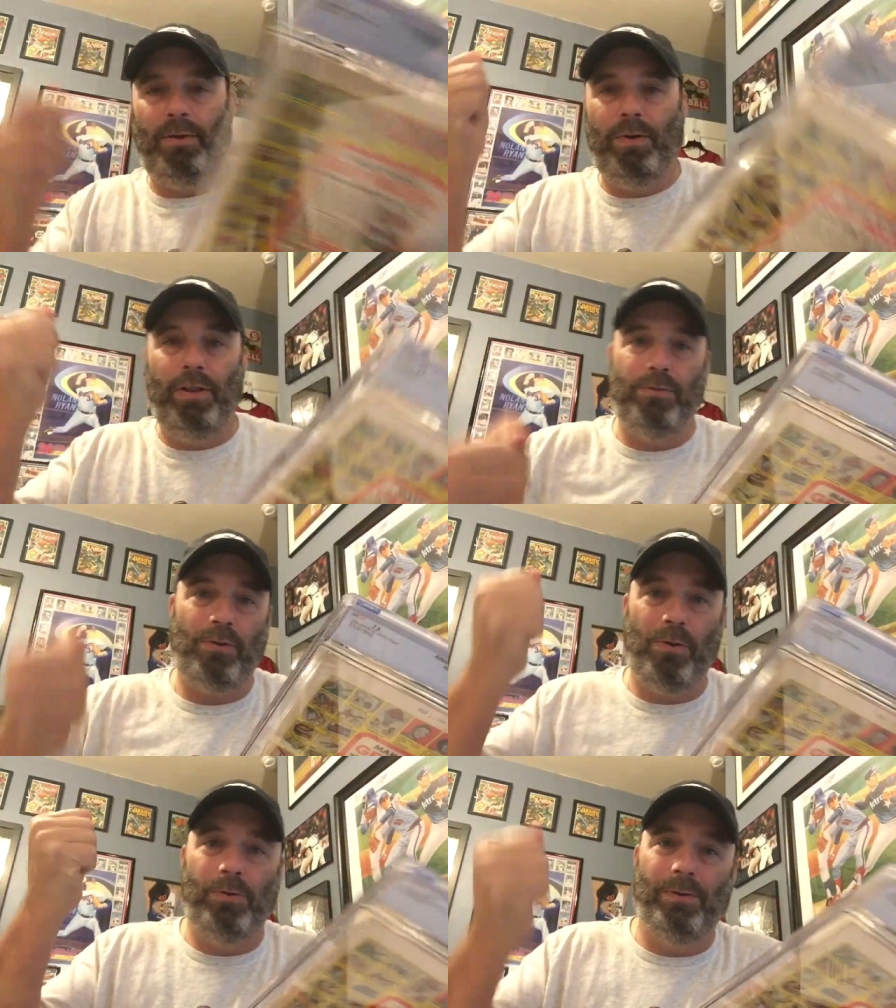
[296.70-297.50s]
one of those
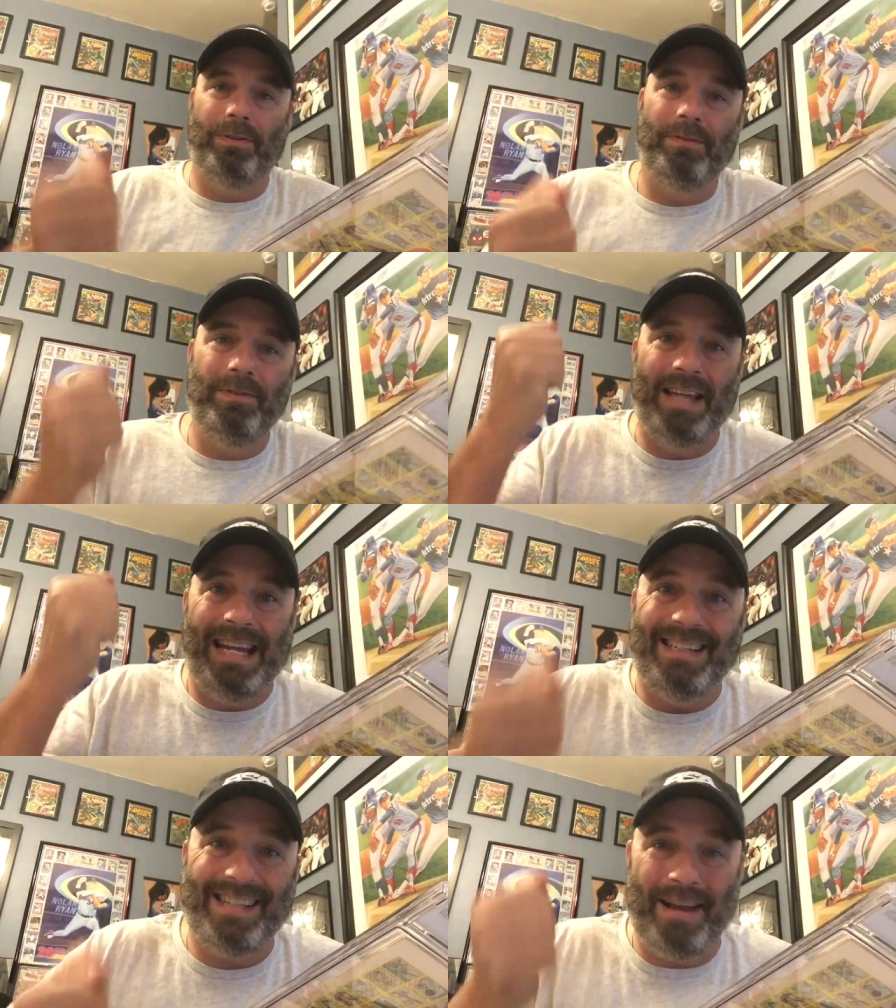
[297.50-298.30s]
old
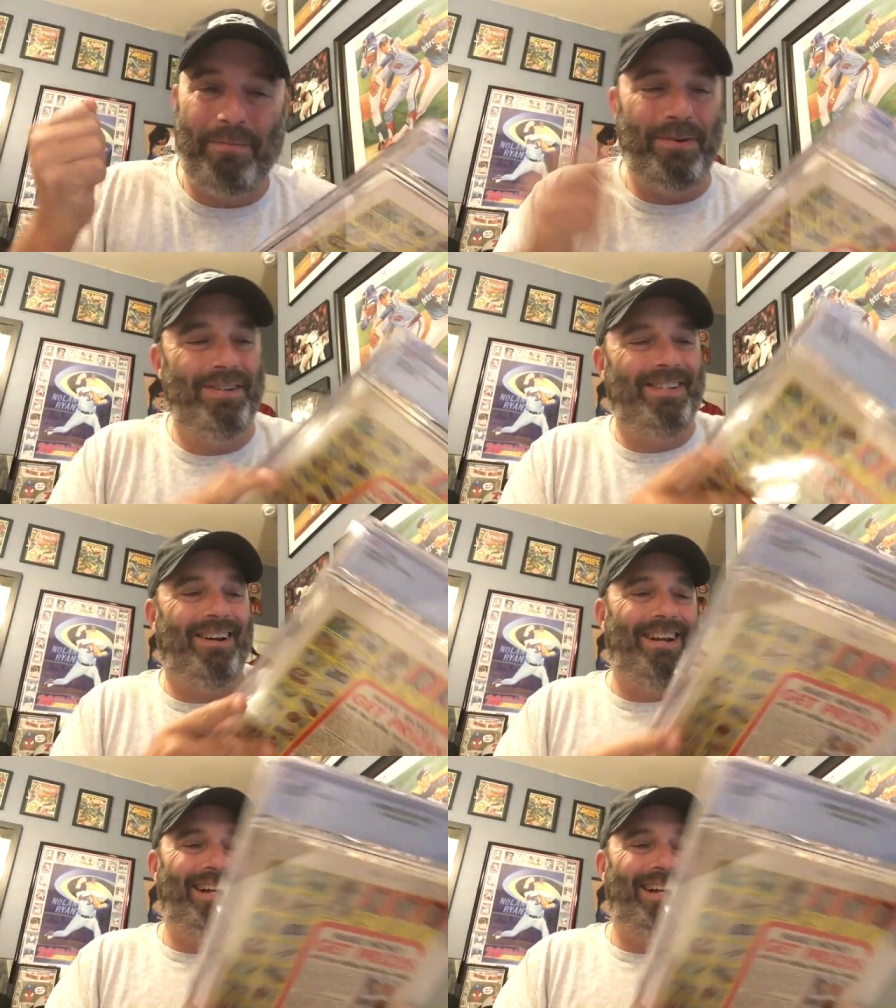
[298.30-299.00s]
date stampers on